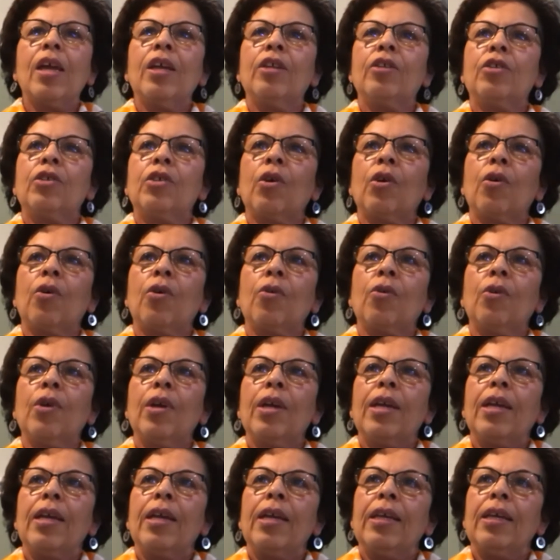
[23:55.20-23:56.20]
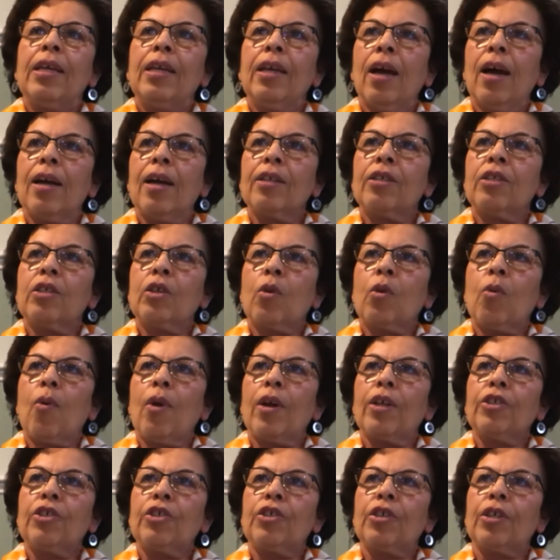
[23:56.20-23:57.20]
And so he asked
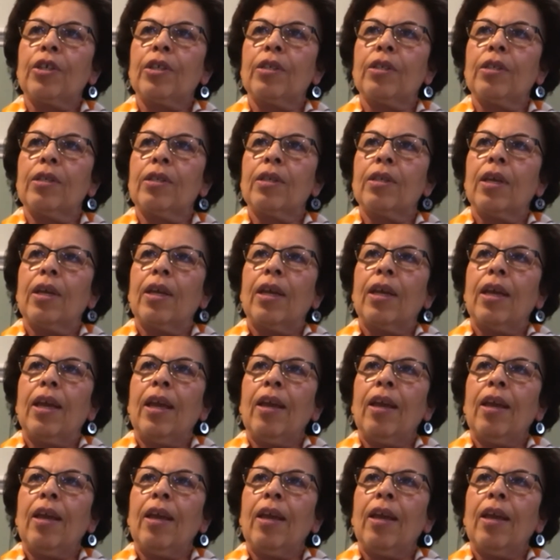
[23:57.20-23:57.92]
questions,